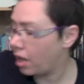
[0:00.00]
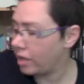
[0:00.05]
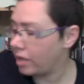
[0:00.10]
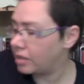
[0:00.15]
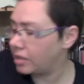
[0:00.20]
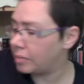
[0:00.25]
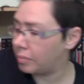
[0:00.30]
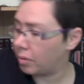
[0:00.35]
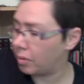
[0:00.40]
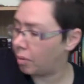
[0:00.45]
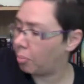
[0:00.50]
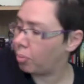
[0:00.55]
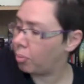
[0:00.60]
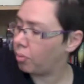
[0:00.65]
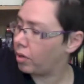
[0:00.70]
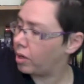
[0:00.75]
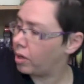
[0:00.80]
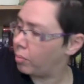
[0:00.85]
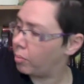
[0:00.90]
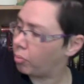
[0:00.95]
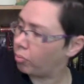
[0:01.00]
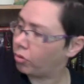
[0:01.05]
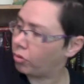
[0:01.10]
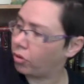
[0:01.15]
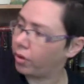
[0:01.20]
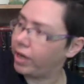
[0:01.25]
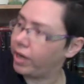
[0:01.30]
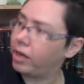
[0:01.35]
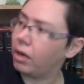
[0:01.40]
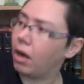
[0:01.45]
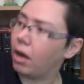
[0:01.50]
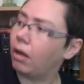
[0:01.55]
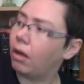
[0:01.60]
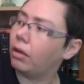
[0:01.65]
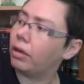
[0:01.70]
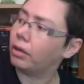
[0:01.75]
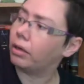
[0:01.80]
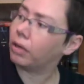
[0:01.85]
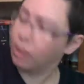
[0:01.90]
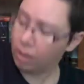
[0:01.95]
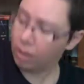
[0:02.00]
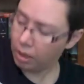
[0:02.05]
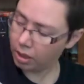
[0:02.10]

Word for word: It's a pretty green color.